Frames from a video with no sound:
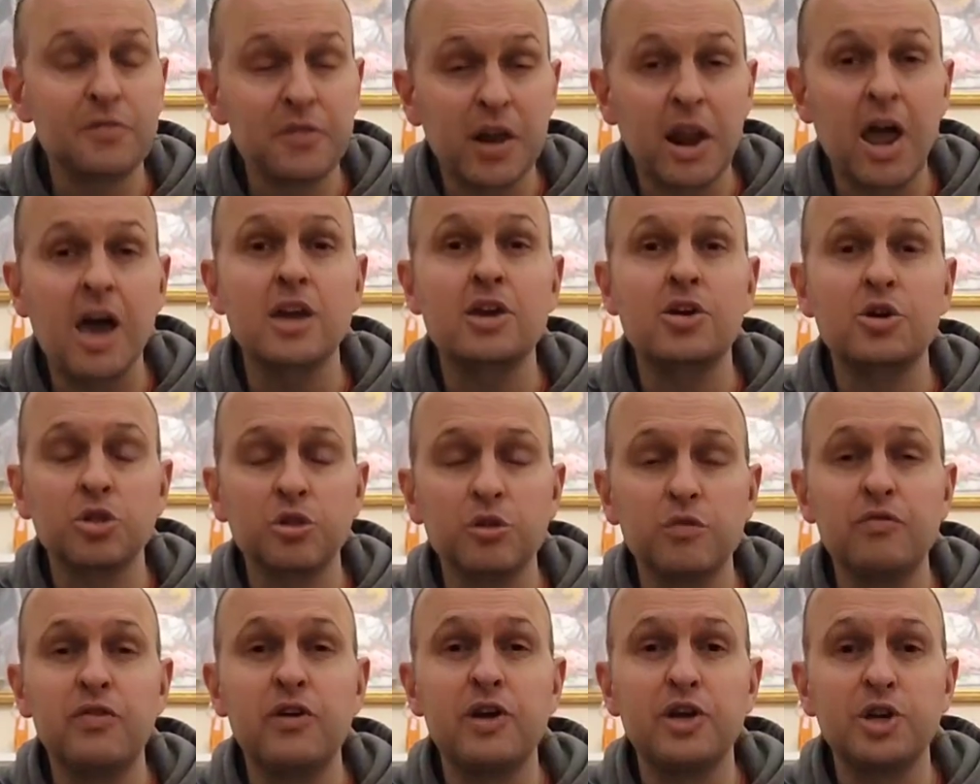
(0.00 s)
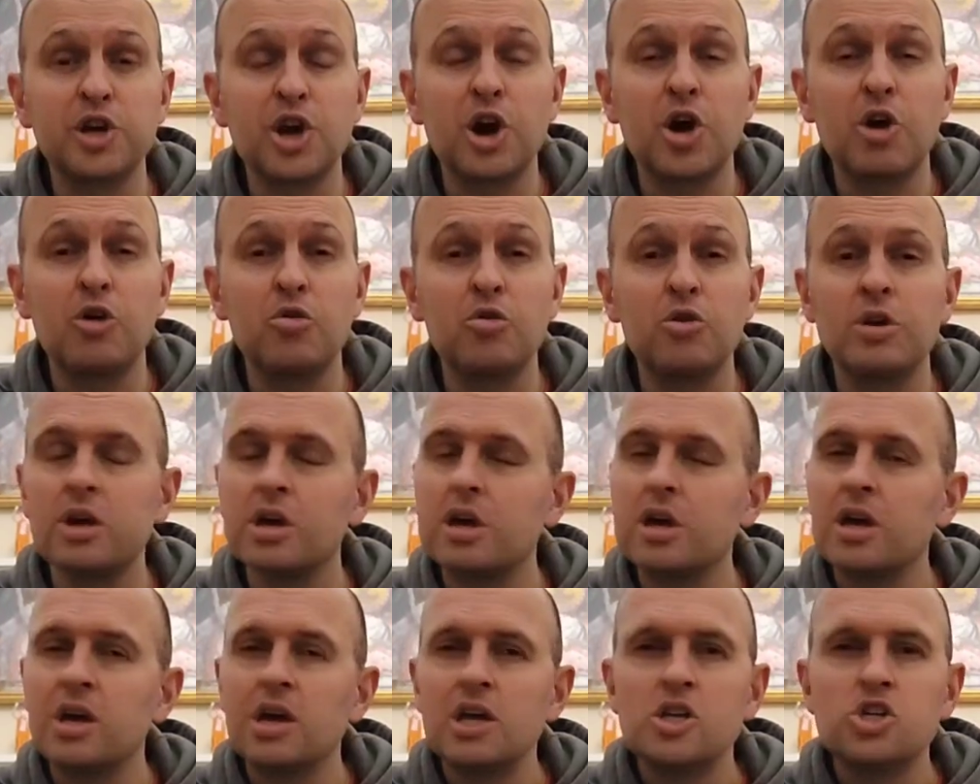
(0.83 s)
Leave a like on the
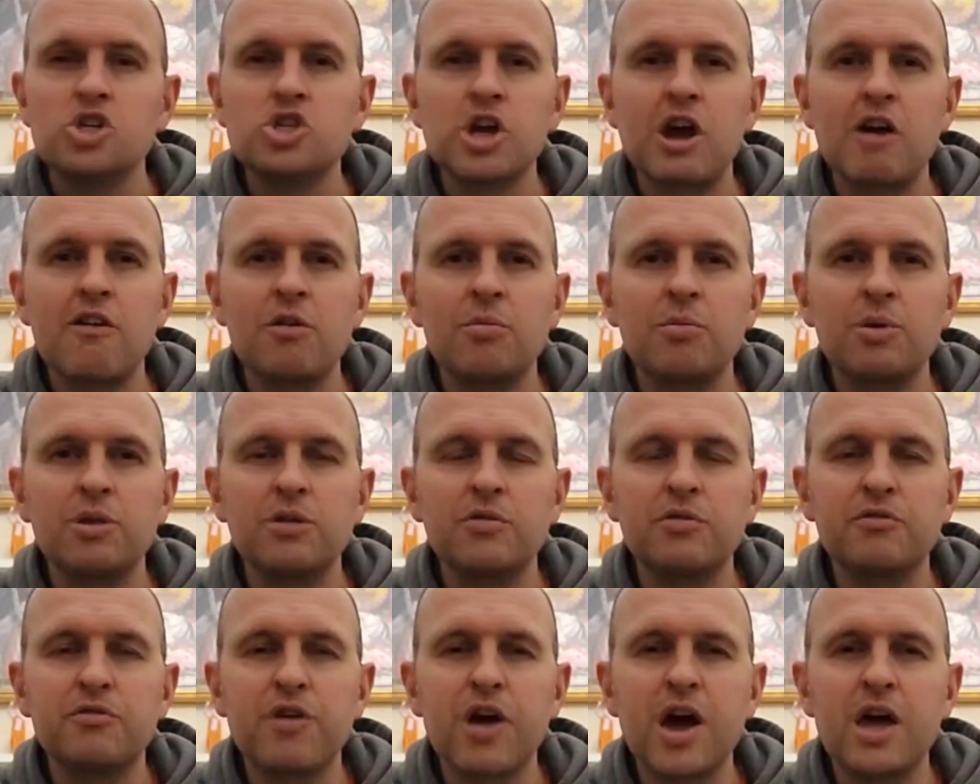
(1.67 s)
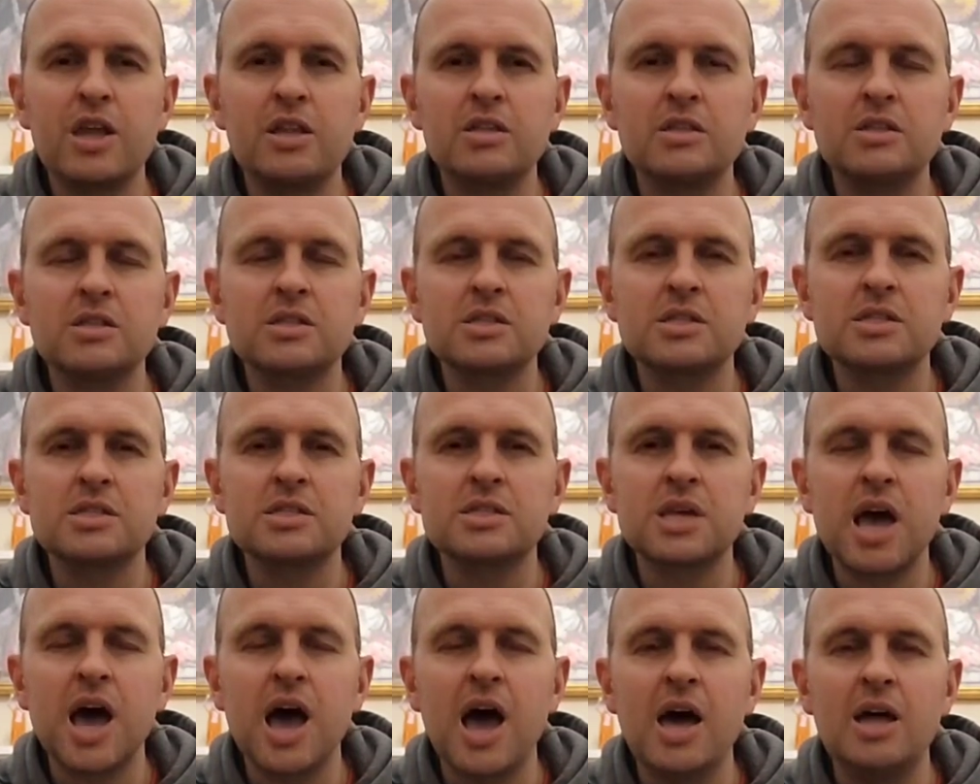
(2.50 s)
video, share it with your
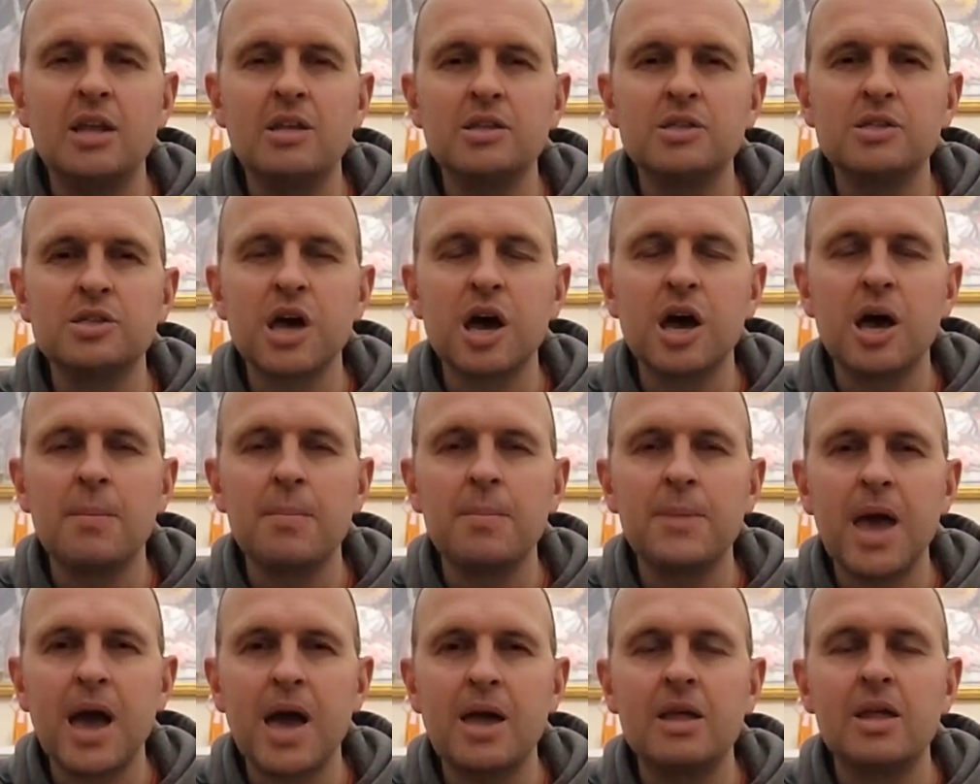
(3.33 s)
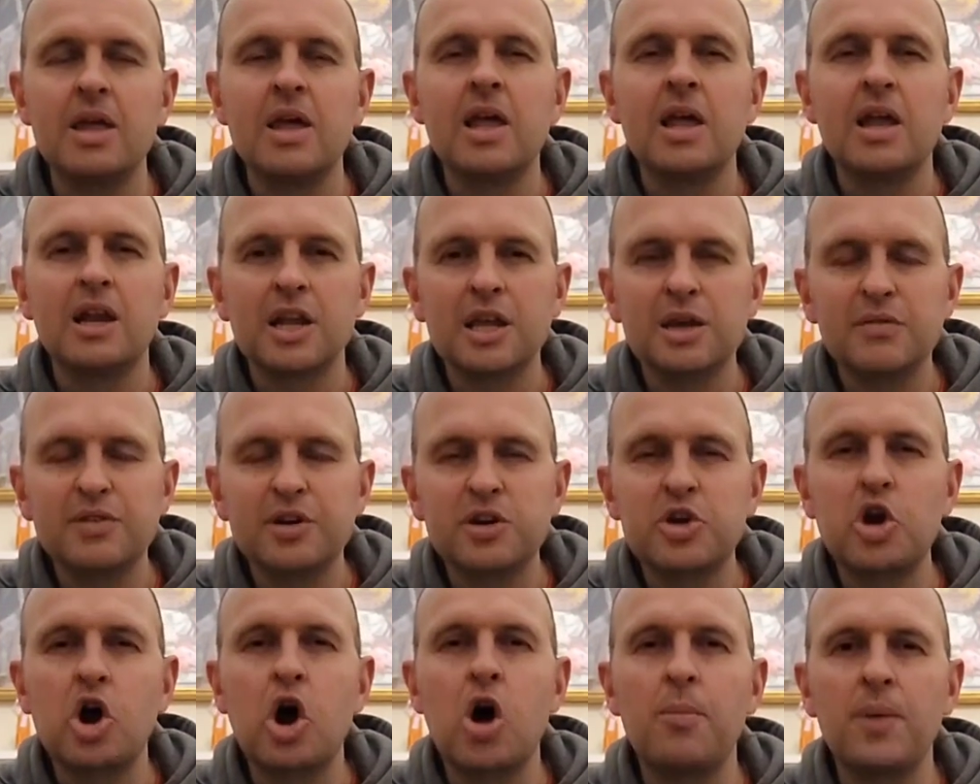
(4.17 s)
friends, and yeah,
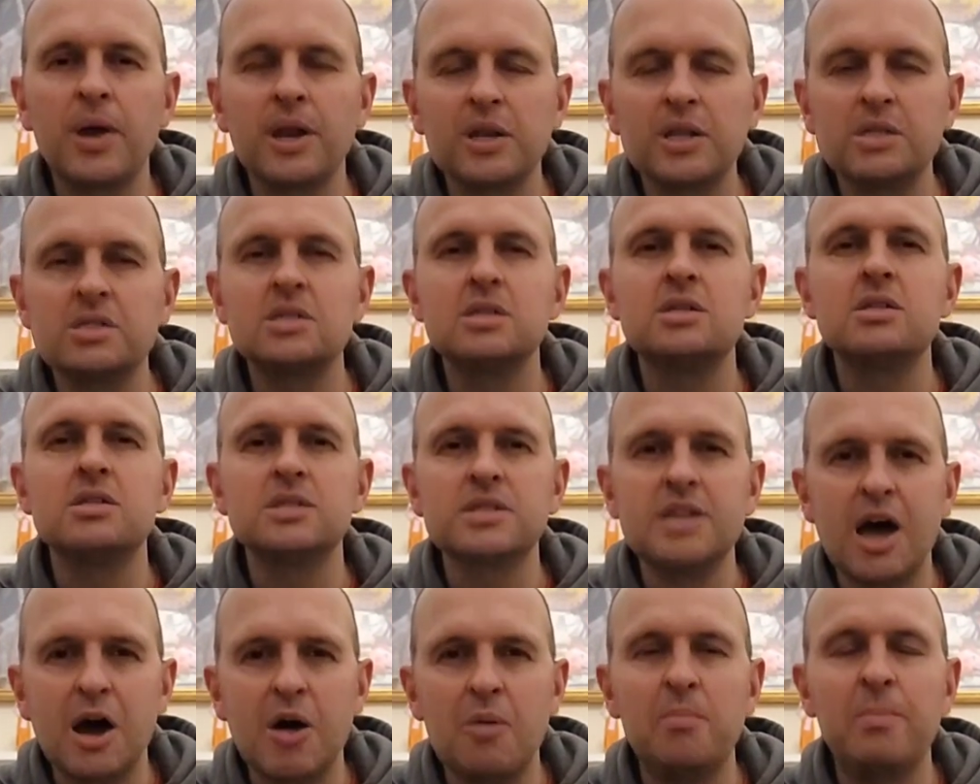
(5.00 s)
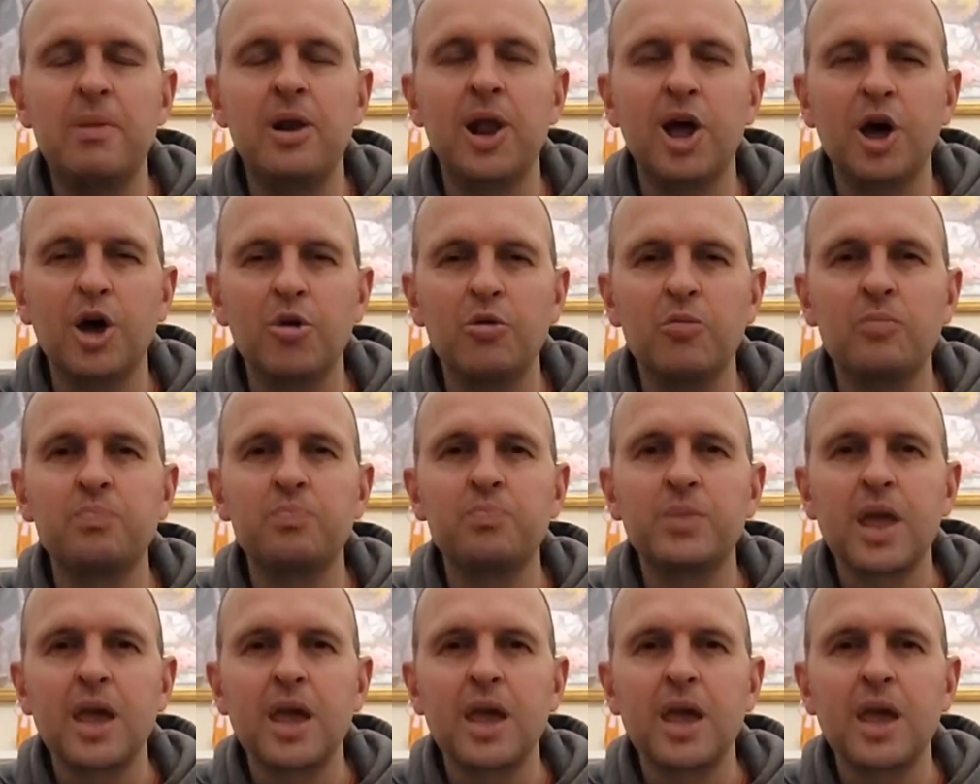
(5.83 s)
leave a comment down below.